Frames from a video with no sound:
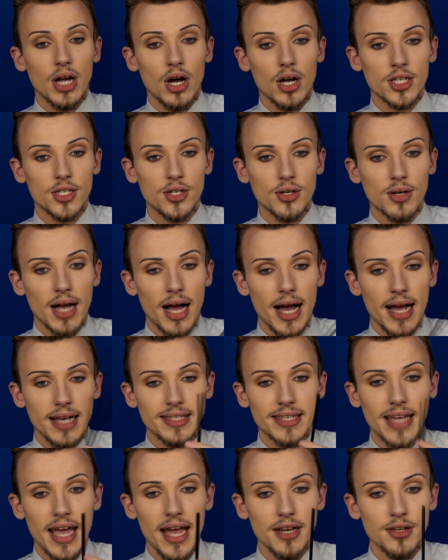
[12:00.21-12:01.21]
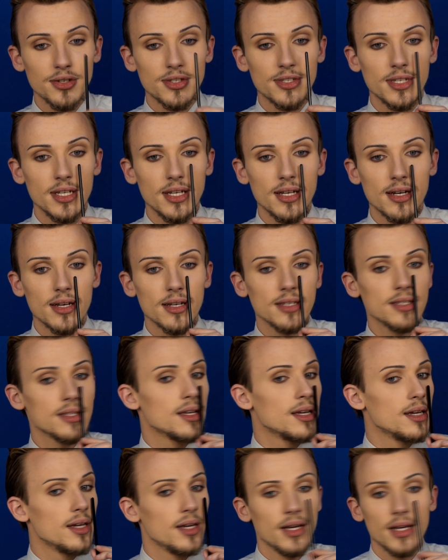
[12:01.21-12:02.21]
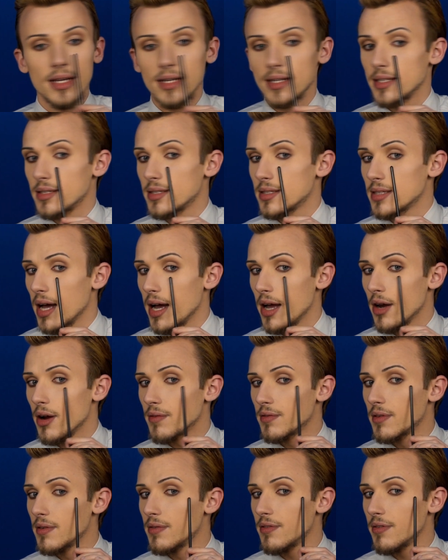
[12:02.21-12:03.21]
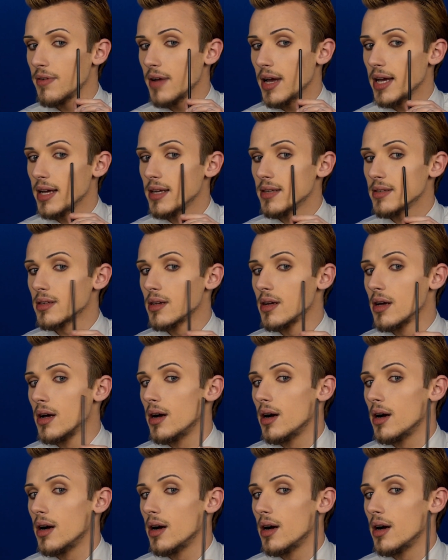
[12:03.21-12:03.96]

god, you guys, can you see this? This side of the face.